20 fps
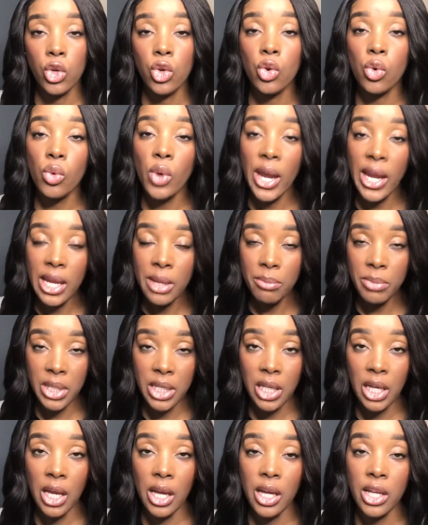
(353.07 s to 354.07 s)
great
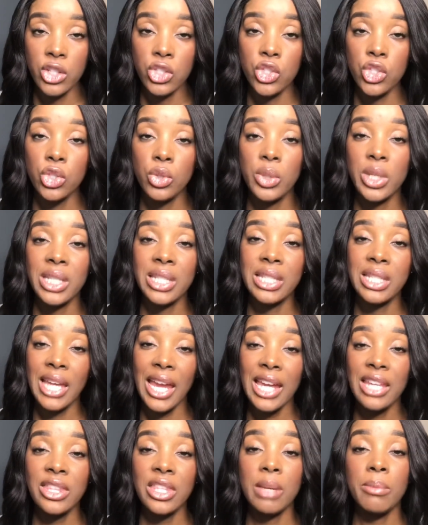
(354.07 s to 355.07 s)
because you can
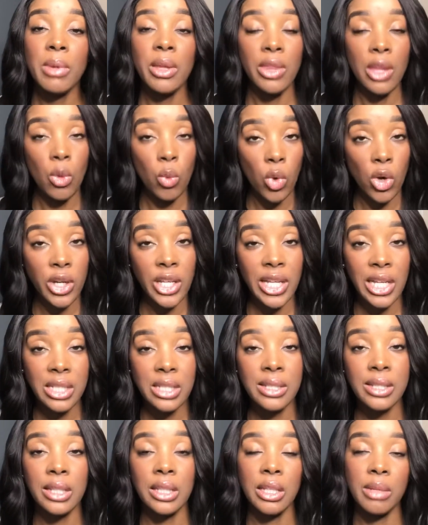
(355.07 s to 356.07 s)
take them and they work
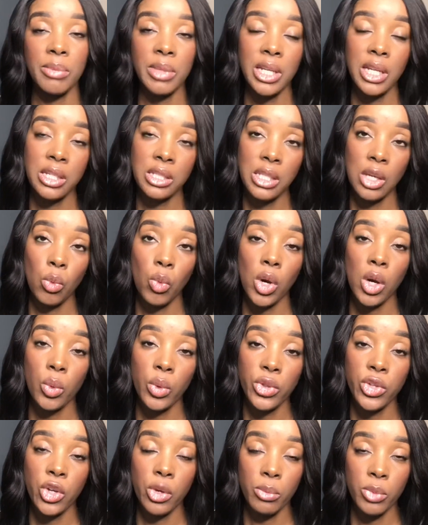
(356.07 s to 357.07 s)
instantly because they work
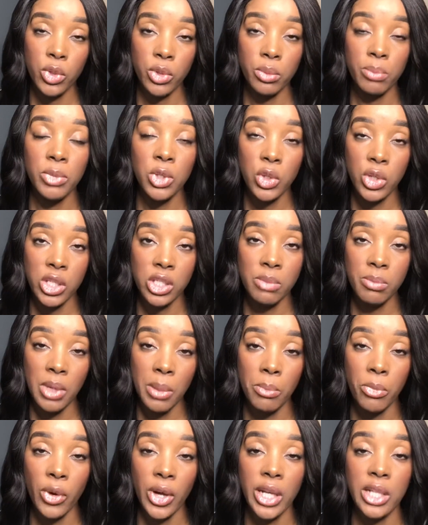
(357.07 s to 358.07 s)
with your mucous
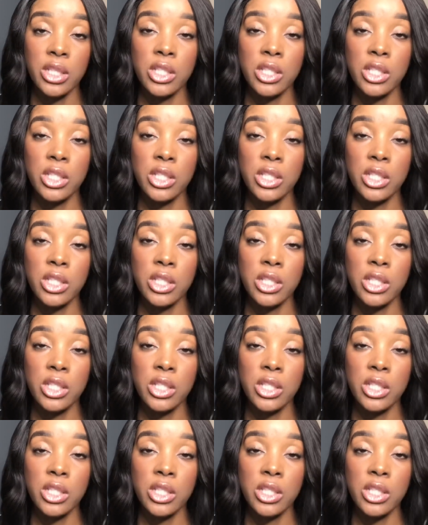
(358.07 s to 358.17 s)
membrane.